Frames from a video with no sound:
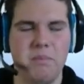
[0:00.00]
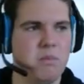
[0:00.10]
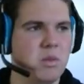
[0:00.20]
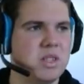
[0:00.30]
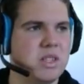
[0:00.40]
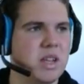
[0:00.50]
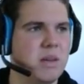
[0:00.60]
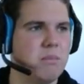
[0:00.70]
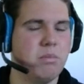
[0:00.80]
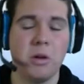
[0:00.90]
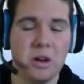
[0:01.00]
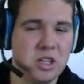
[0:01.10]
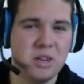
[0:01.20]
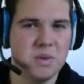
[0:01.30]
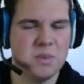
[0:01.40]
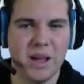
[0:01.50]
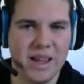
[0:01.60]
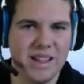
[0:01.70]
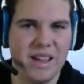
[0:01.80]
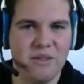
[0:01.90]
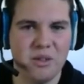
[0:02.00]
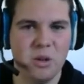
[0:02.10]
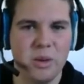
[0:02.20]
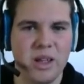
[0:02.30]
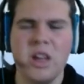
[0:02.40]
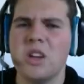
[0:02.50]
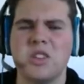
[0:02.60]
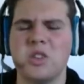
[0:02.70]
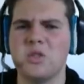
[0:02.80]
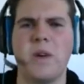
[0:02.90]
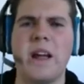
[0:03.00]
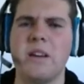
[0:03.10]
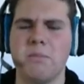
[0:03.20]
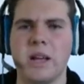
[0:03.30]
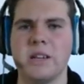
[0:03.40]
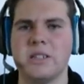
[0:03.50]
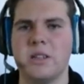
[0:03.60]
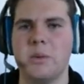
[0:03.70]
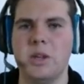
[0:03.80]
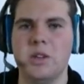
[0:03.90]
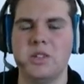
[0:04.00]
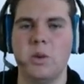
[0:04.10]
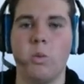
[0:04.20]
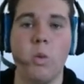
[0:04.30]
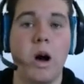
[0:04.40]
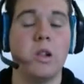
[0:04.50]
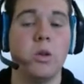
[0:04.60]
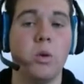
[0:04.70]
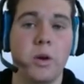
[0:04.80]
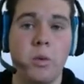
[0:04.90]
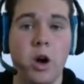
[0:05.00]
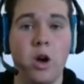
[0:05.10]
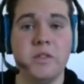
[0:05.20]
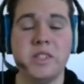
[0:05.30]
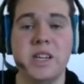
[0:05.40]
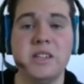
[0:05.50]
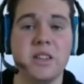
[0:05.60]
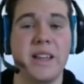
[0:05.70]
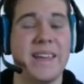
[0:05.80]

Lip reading: What's his name? Prodigy was playing in that for a little bit. So just random players that they were using while Order were overseas at like